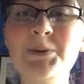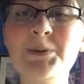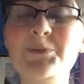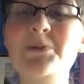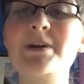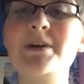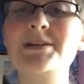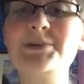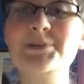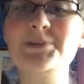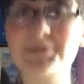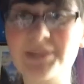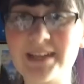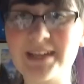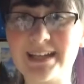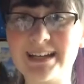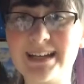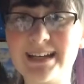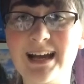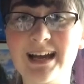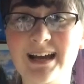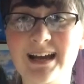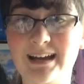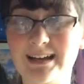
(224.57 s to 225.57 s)
where you
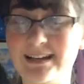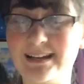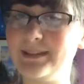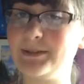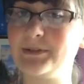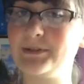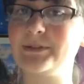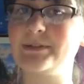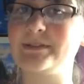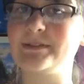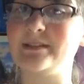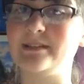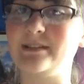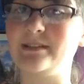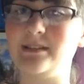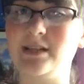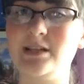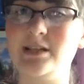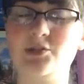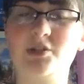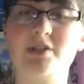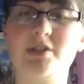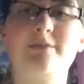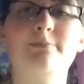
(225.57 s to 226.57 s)
think high heels are
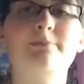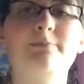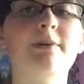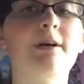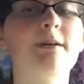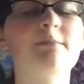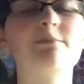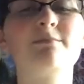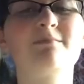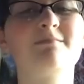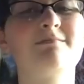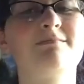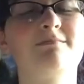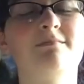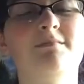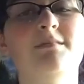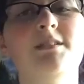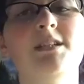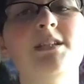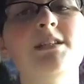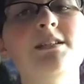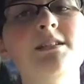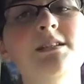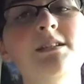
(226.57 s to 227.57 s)
dangerous, but I'm
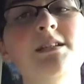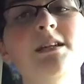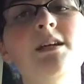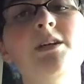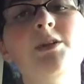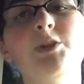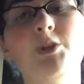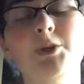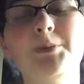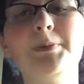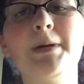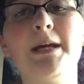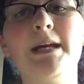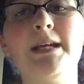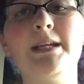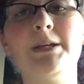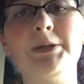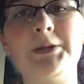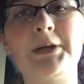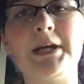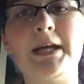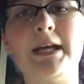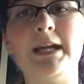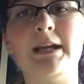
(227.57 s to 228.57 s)
no pain,
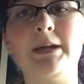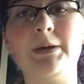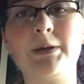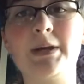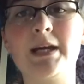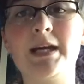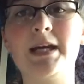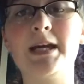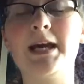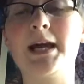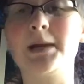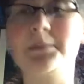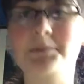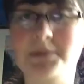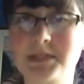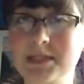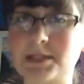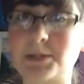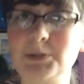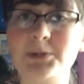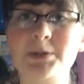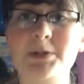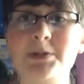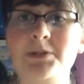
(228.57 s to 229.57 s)
no gain, okay? I'm
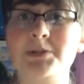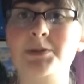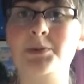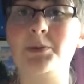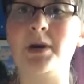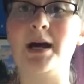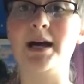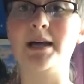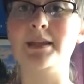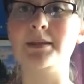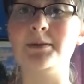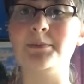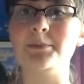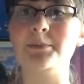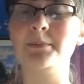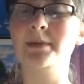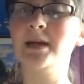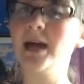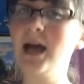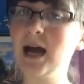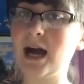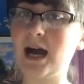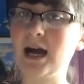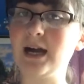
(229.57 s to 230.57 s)
still going to wear them.
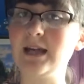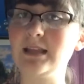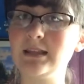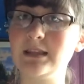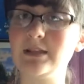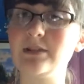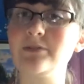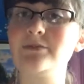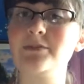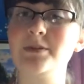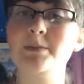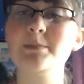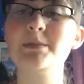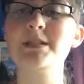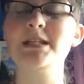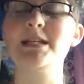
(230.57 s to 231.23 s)
I love them